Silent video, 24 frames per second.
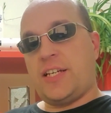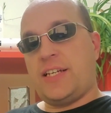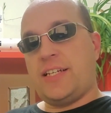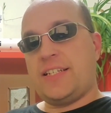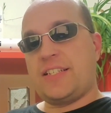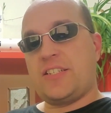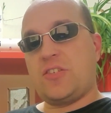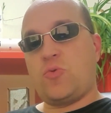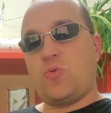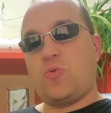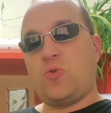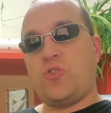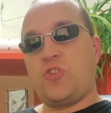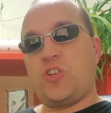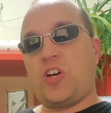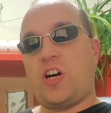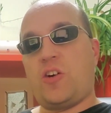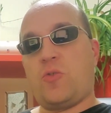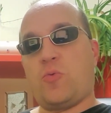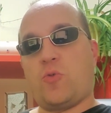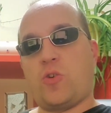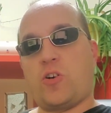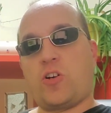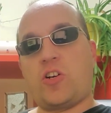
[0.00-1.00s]
is it will
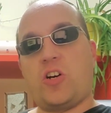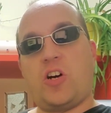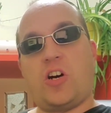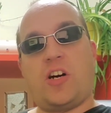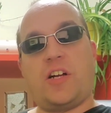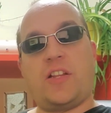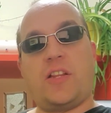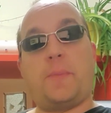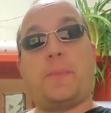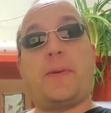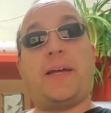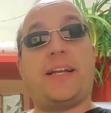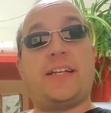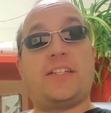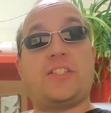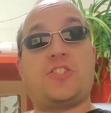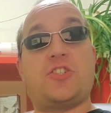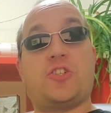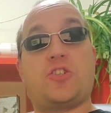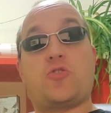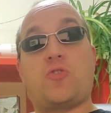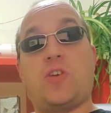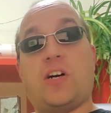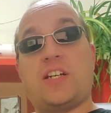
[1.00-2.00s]
not work on the
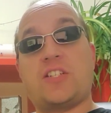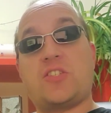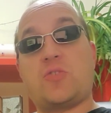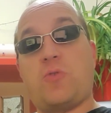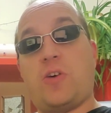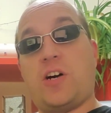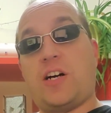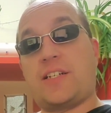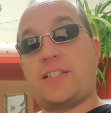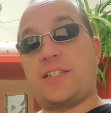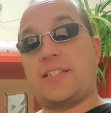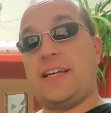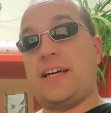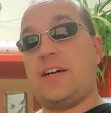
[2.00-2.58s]
pedestrian crosswalks.